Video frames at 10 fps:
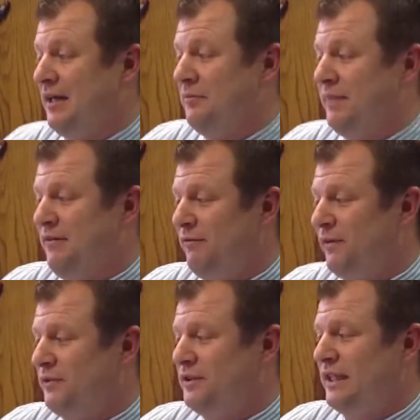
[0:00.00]
Me
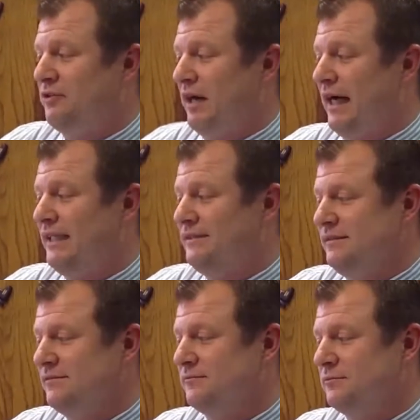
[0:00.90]
first, he cried,
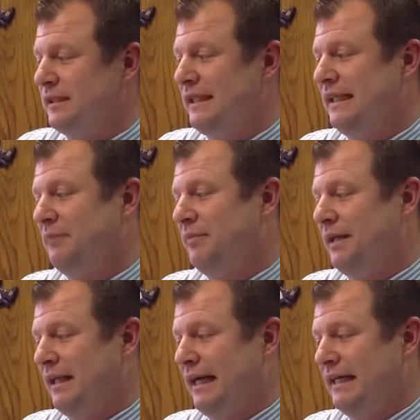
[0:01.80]
when he had
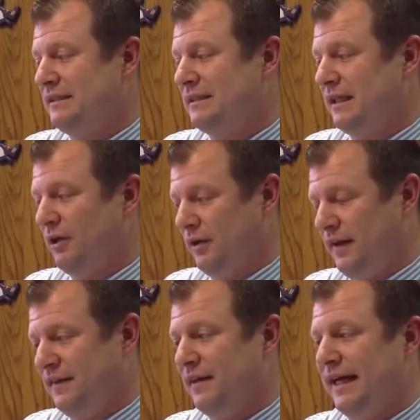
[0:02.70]
been last
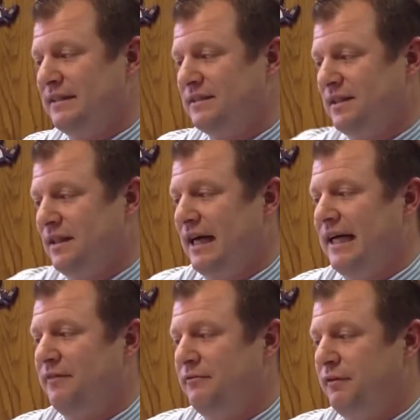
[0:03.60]
in the last of the
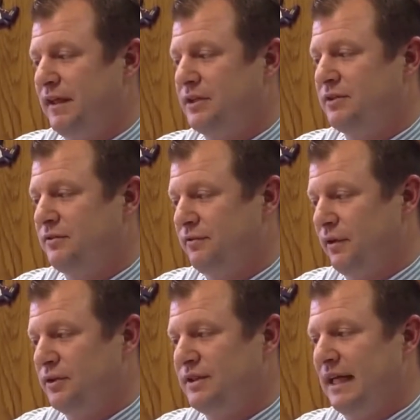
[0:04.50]
line and finished
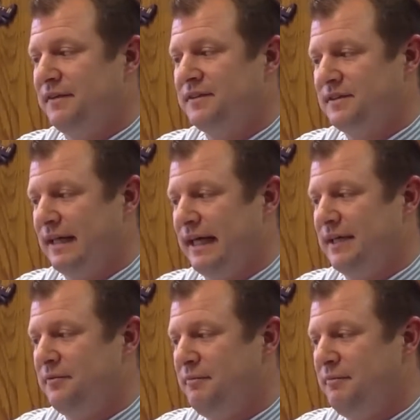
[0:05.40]
first down the slide.